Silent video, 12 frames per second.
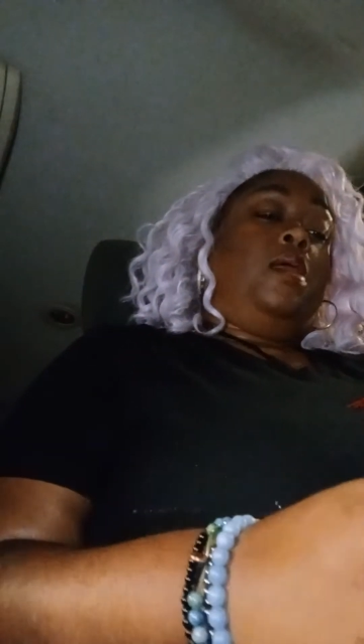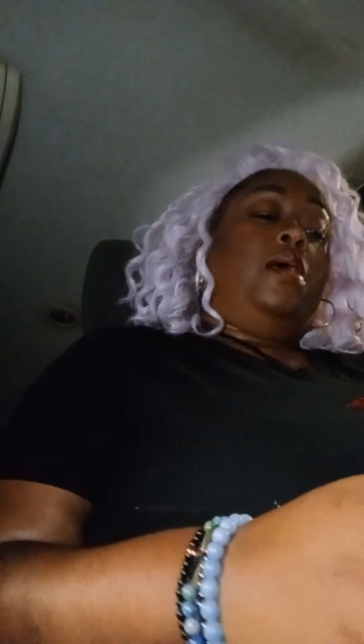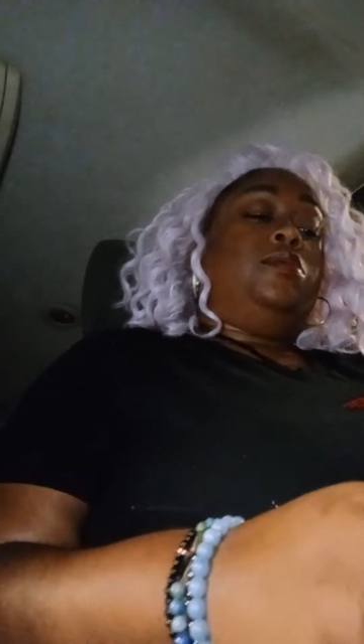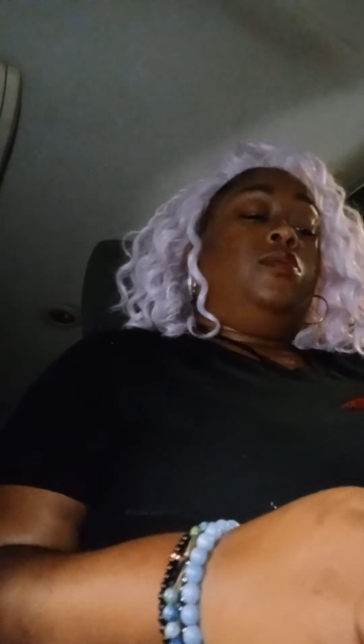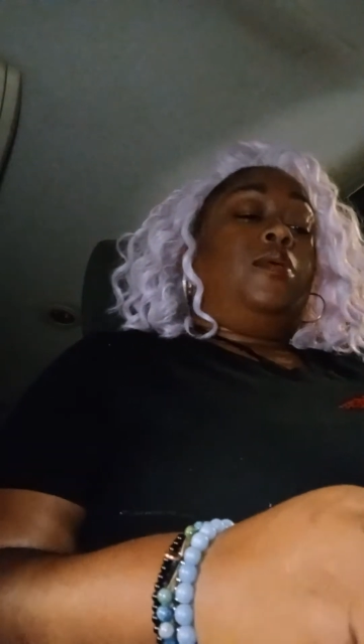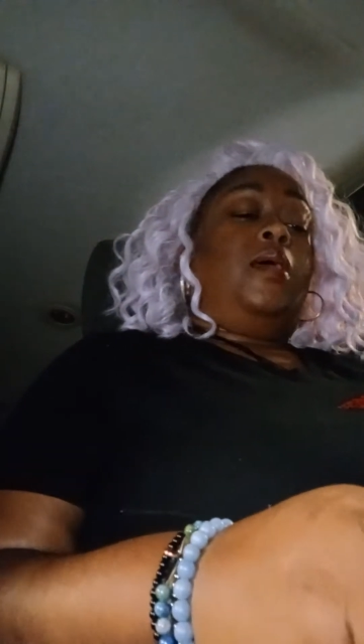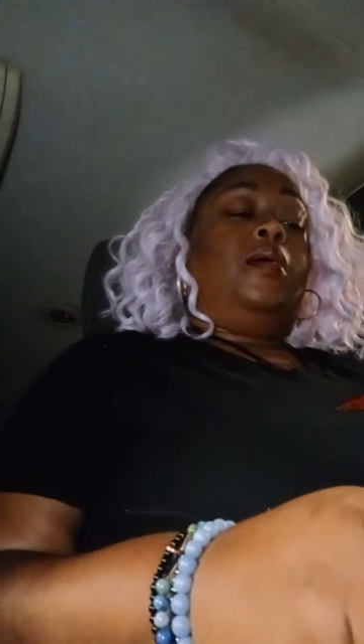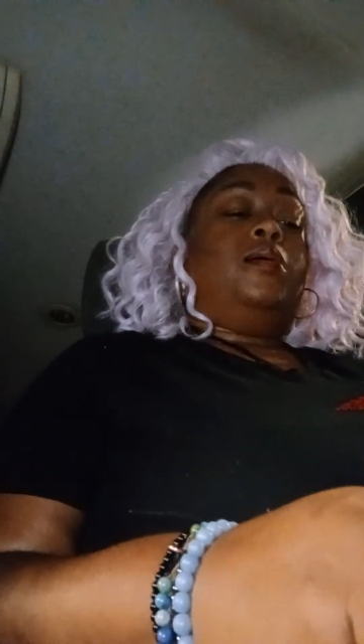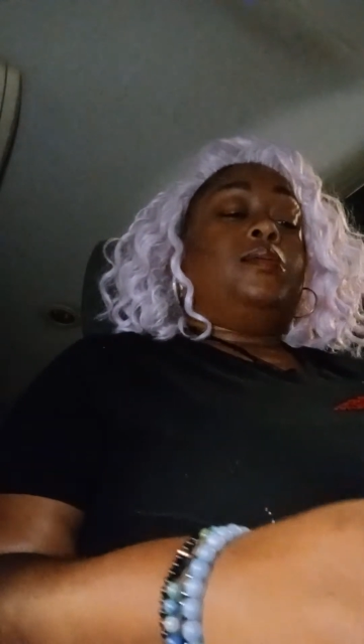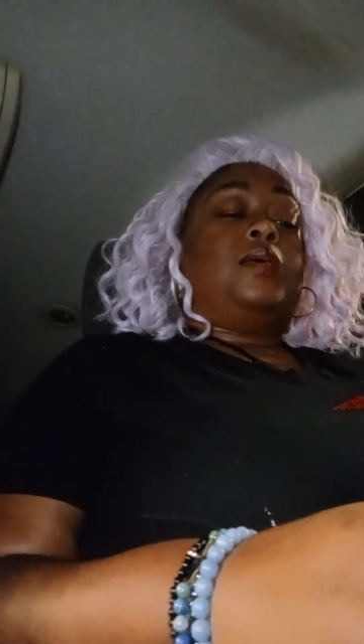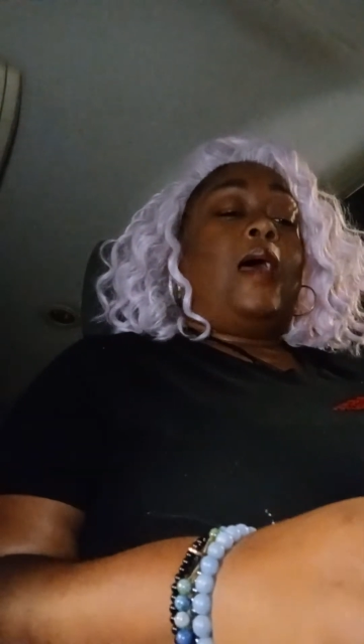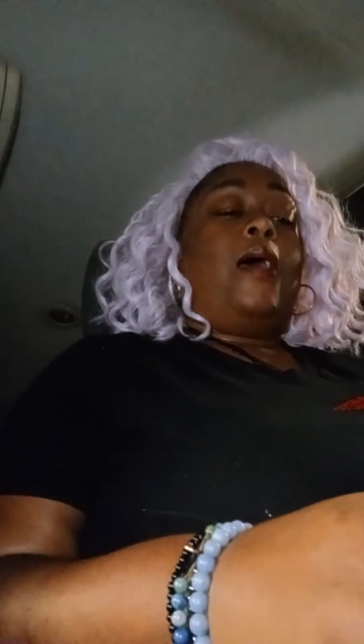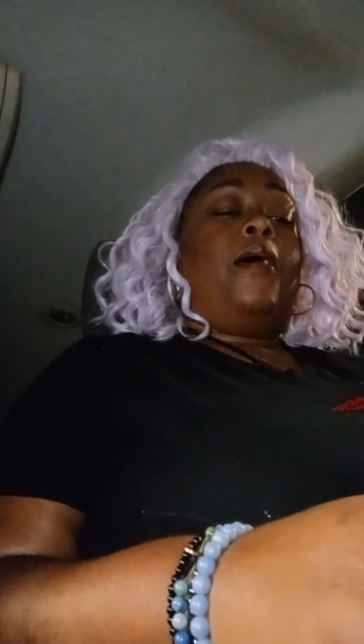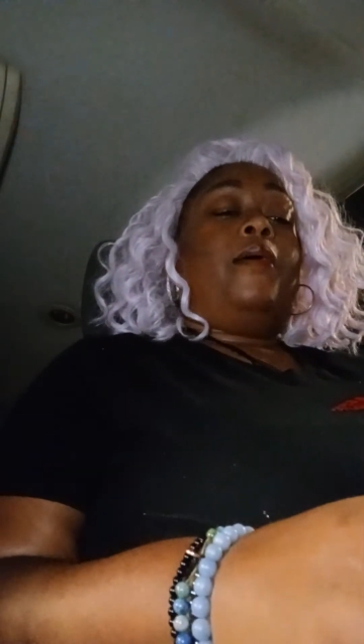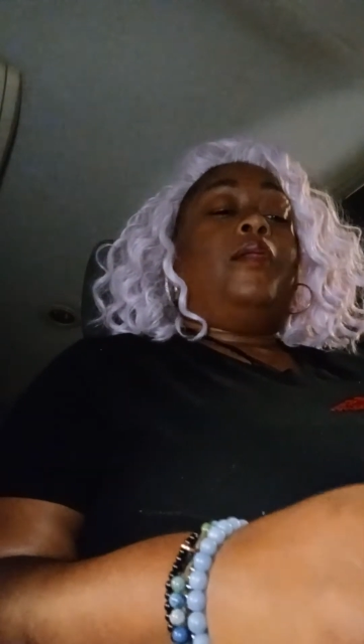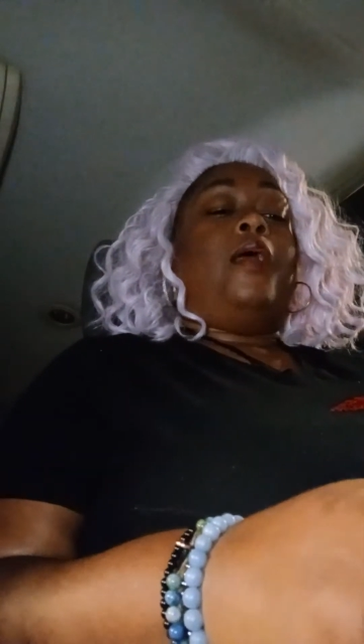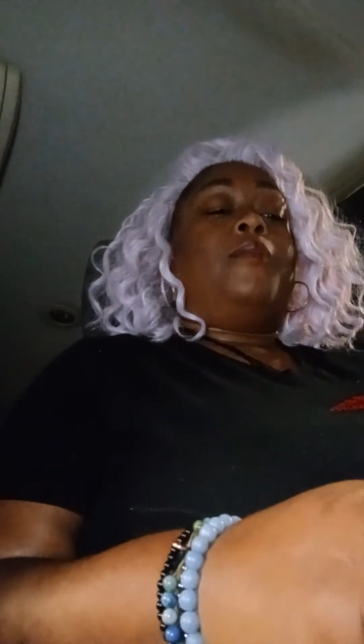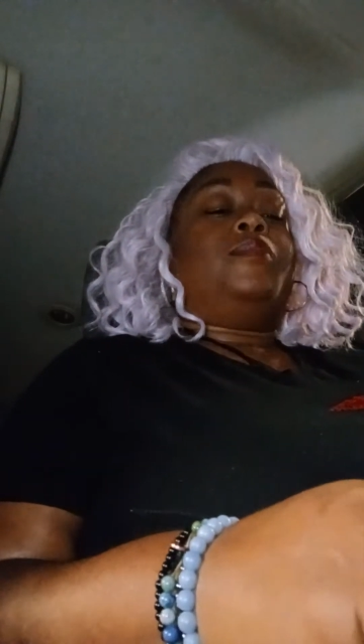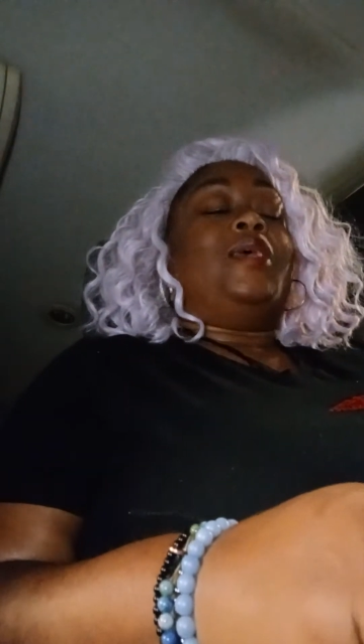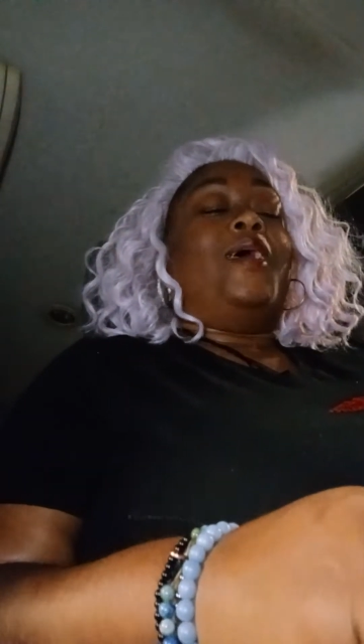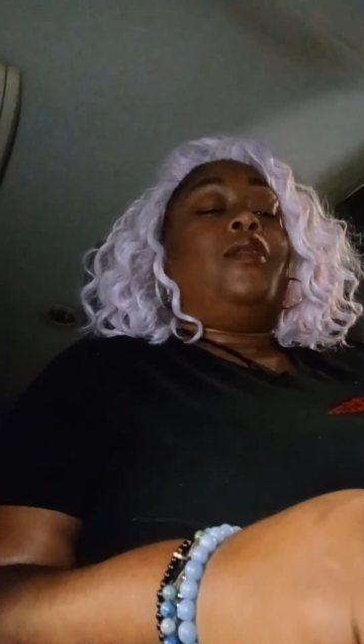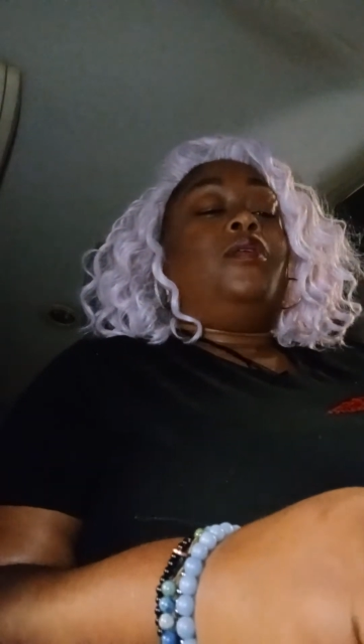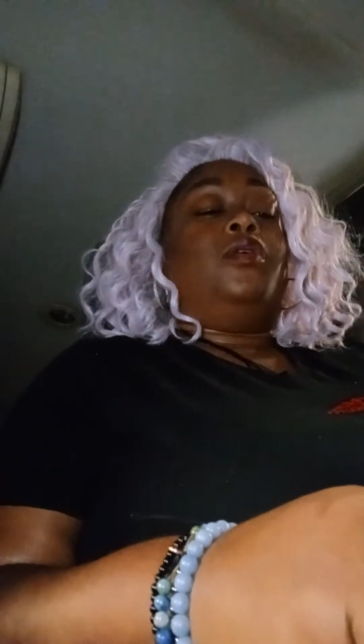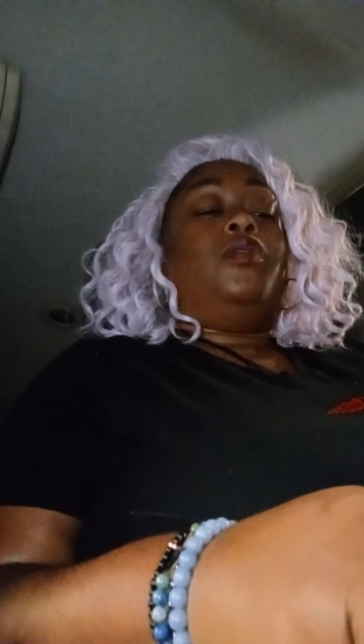That's okay, because God, I'm
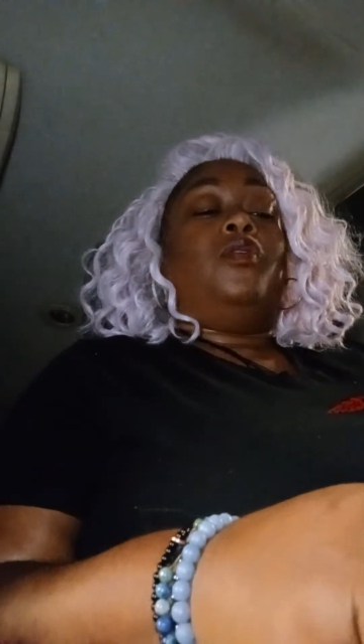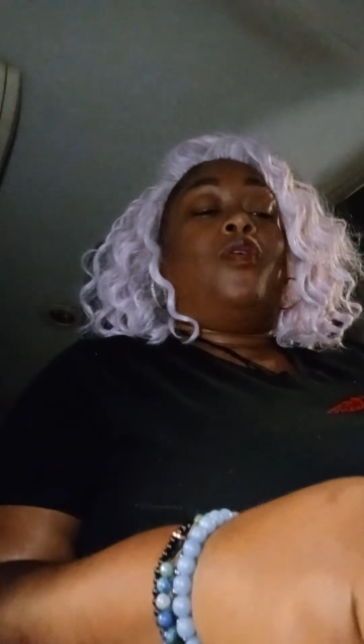telling you,